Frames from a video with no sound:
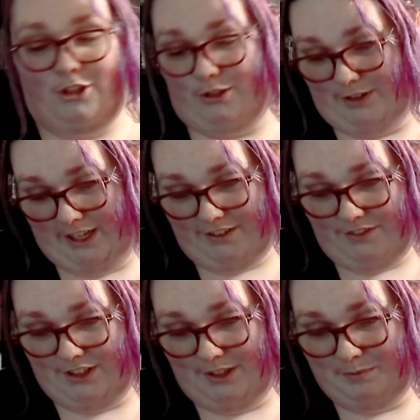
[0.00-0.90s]
3
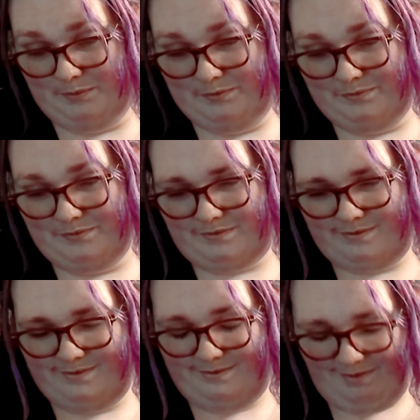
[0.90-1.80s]
of them
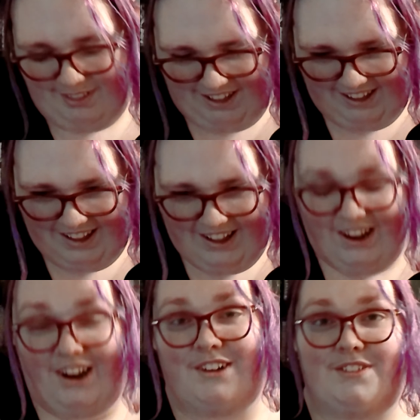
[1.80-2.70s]

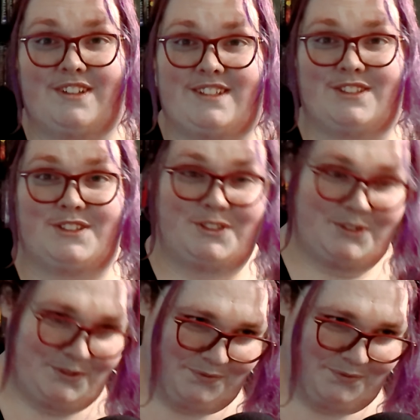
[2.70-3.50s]
are physical.